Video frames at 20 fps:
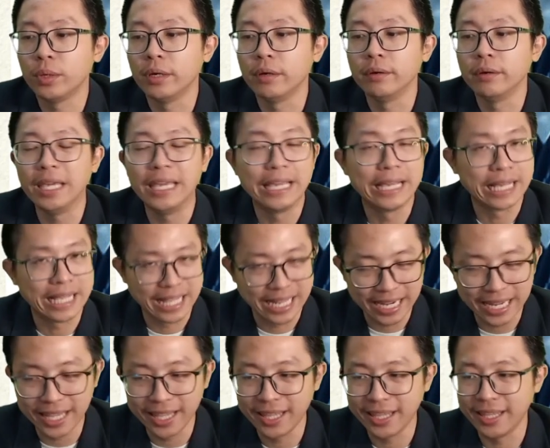will
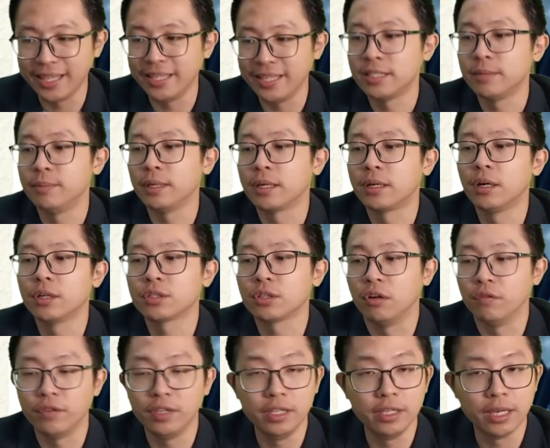increase because
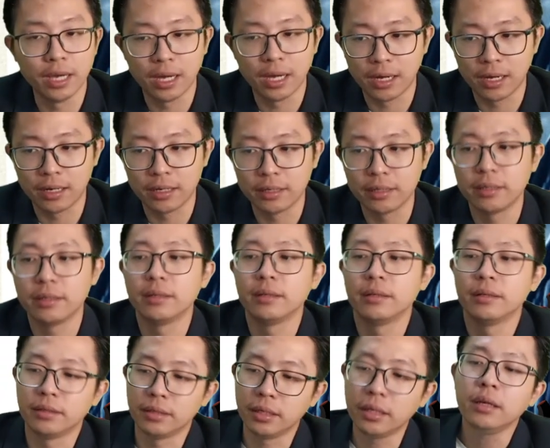of ER.
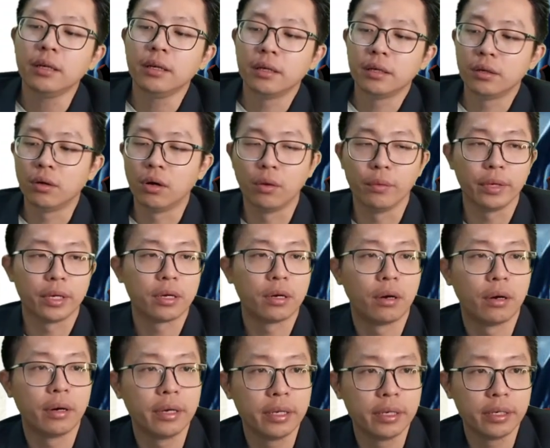Or we
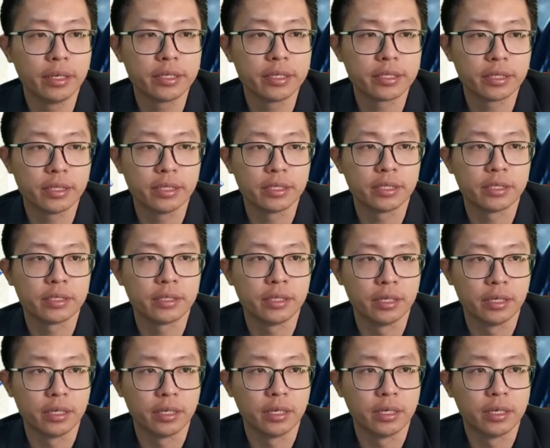call it this is
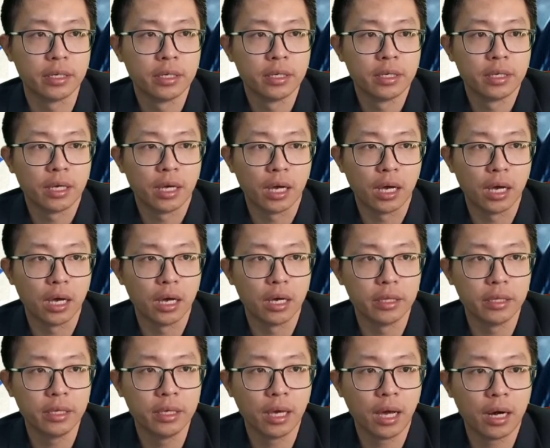the
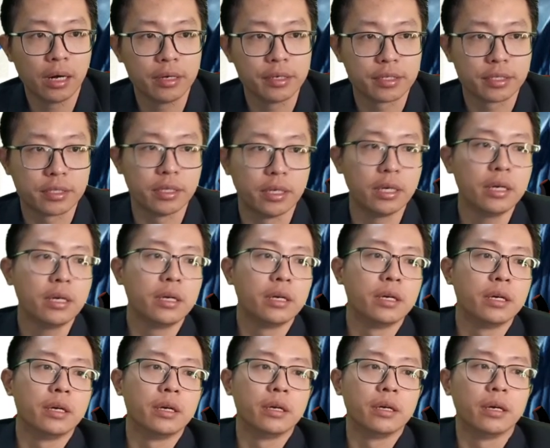ER is the
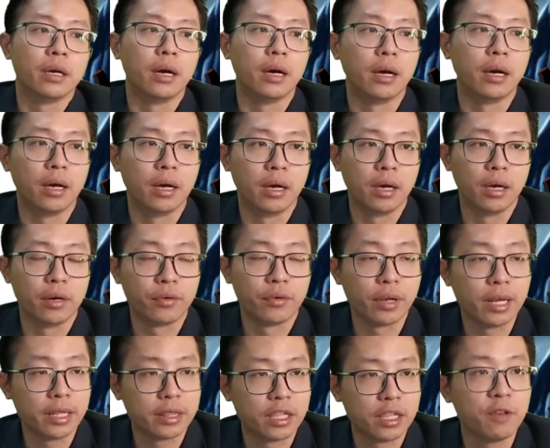
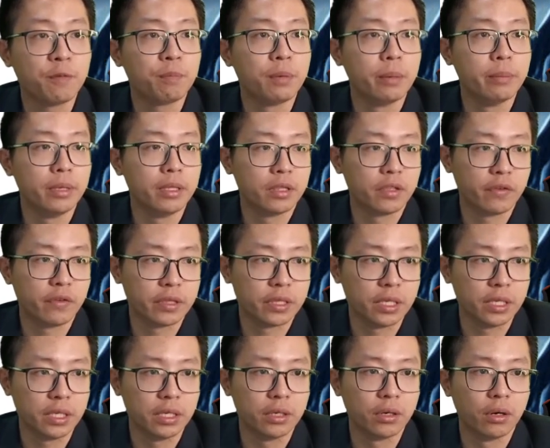relative
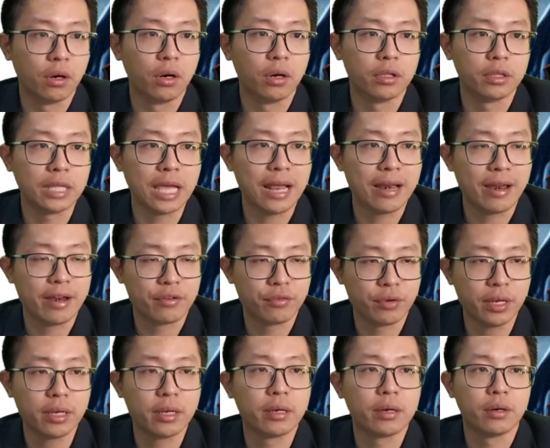permittivity or
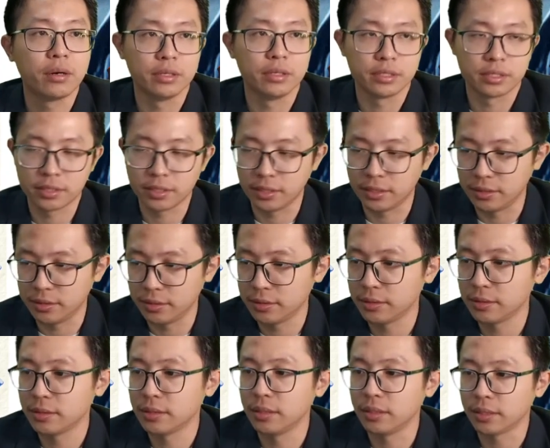dielectric constant.
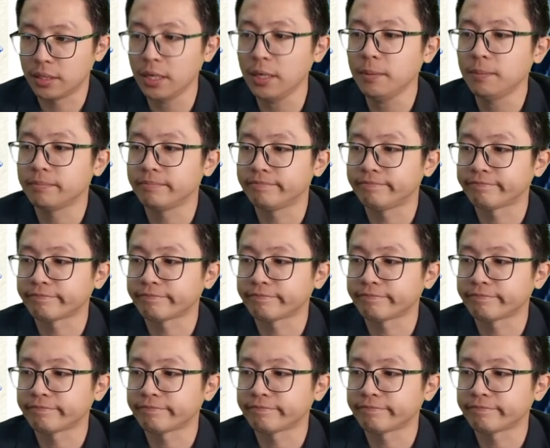Okay.